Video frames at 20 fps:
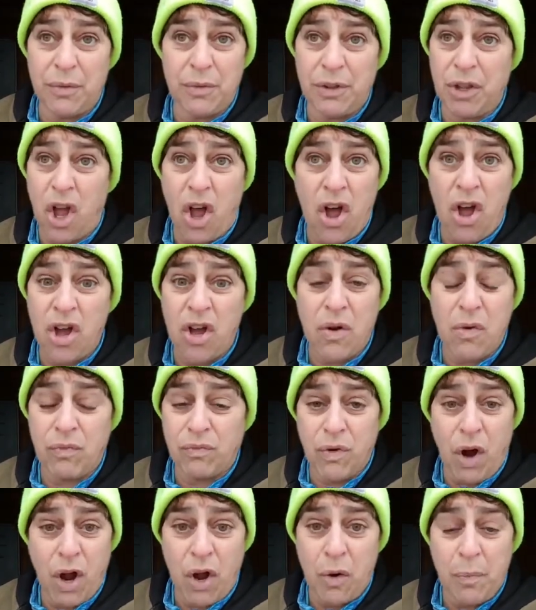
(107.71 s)
long
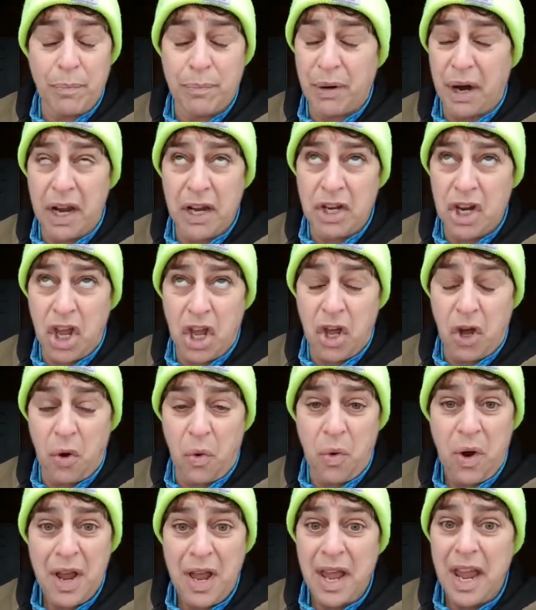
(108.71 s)
rope, brand new,